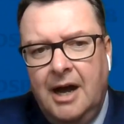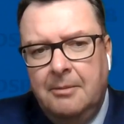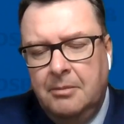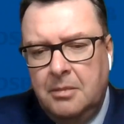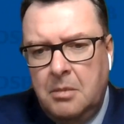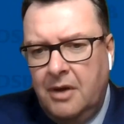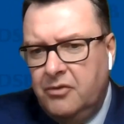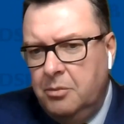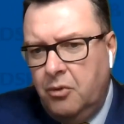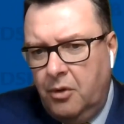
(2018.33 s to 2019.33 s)
um,
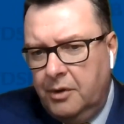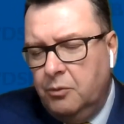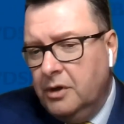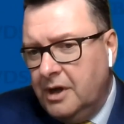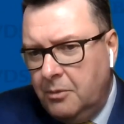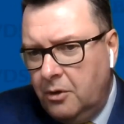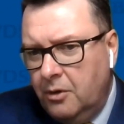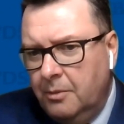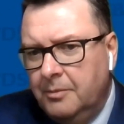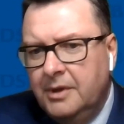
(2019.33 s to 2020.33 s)
of the board. will come
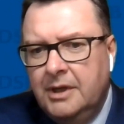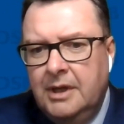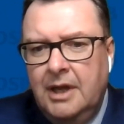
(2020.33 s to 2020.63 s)
home